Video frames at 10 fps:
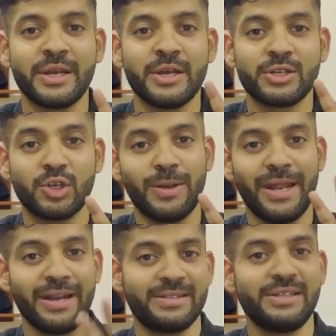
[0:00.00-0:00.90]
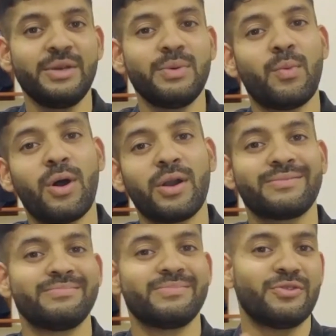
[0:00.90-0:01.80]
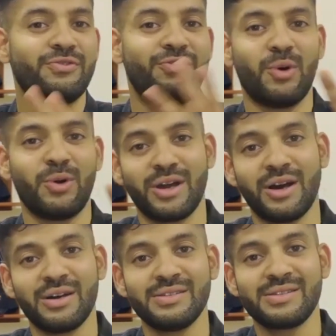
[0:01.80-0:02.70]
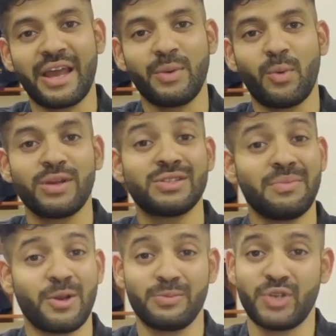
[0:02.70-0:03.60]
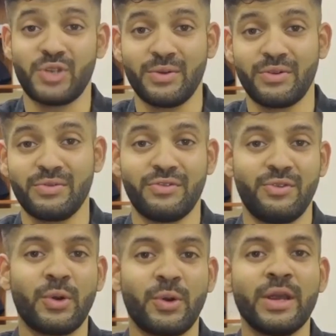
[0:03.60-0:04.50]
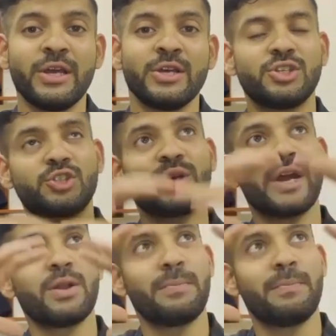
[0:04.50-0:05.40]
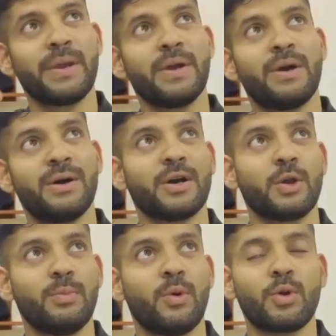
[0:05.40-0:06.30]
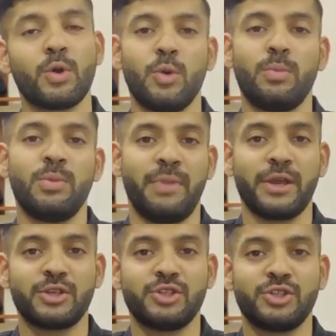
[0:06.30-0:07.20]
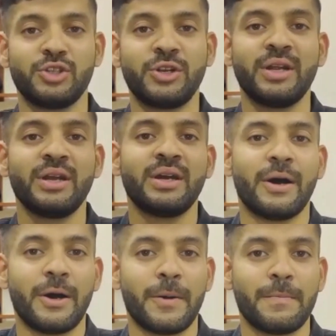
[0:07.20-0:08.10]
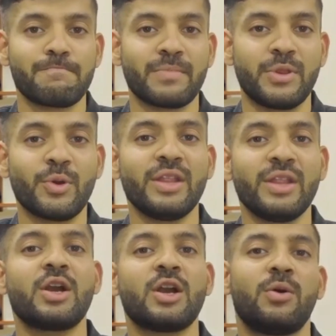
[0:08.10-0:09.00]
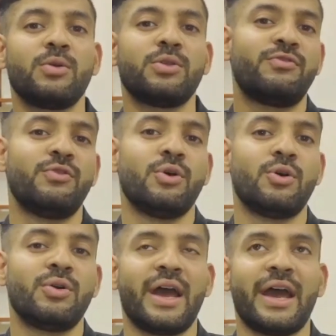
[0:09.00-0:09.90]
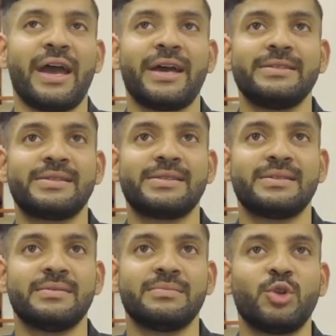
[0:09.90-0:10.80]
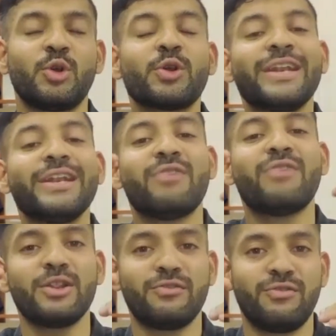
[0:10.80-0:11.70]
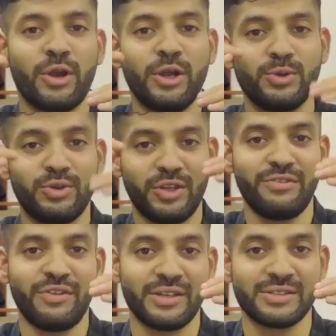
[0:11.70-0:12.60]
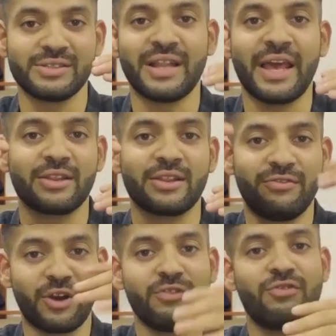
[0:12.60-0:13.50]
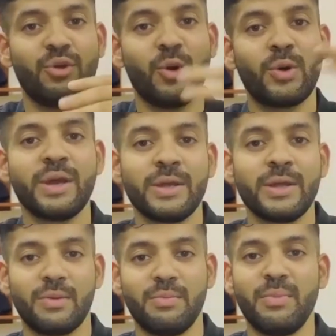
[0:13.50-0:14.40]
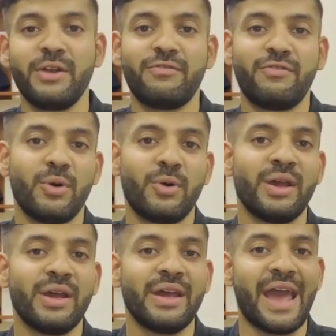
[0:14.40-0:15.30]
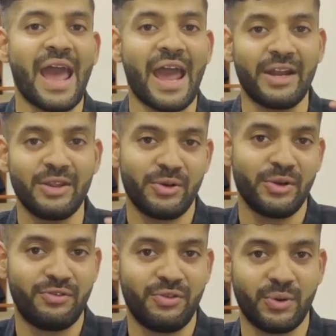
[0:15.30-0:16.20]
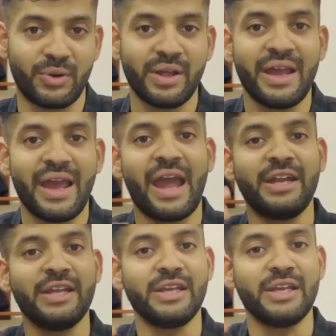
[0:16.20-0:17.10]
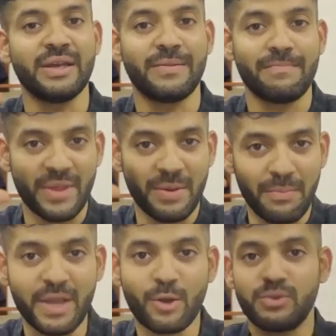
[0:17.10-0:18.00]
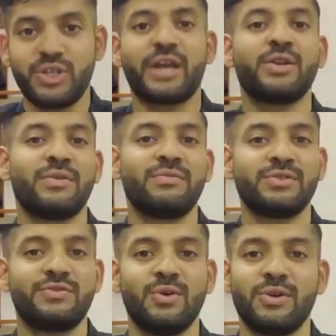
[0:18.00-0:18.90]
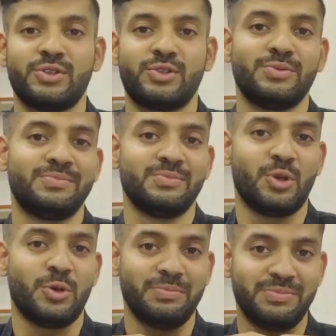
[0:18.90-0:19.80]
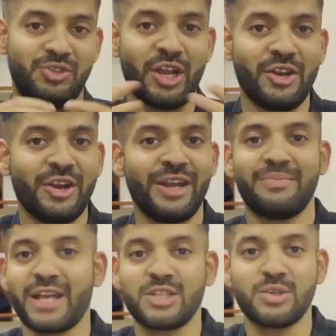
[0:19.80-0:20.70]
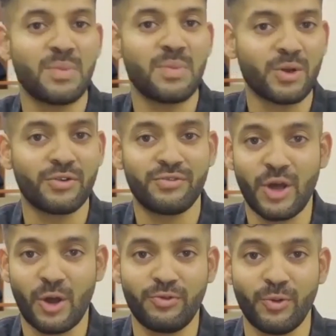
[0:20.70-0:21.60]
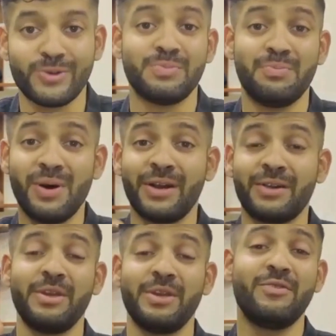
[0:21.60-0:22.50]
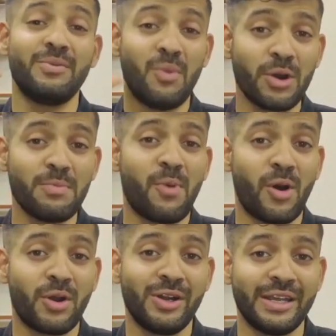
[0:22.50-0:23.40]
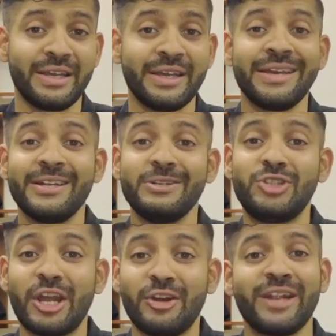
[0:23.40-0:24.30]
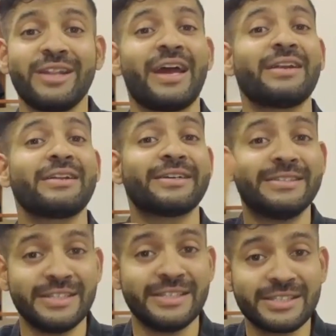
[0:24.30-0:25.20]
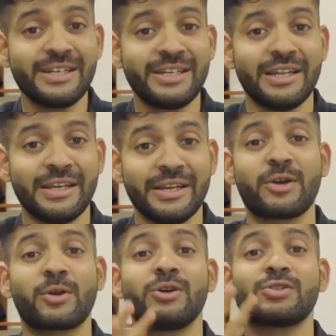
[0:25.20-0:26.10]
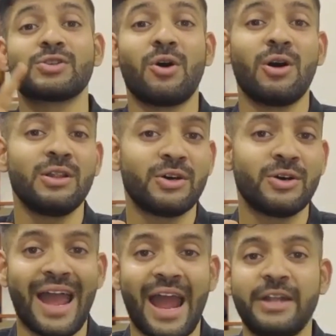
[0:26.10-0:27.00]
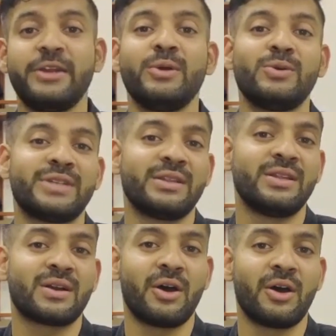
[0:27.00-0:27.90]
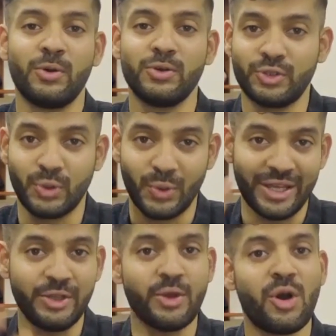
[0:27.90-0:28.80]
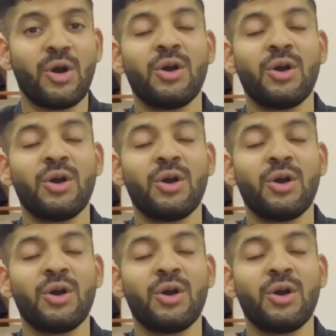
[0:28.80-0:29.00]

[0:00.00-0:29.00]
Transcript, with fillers: So let us see what the floor does and what is the main objective of the floor. So just to get a bigger, a more global picture, um, you can think about the floor as, you know, you can divide the floor into three phases, like the front floor, the mid floor, and the rear floor. And the main objective of this floor is to, you know, generate the maximum amount of downforce, but even more importantly, generate that consistently across all the attitudes that the car goes through in yaw,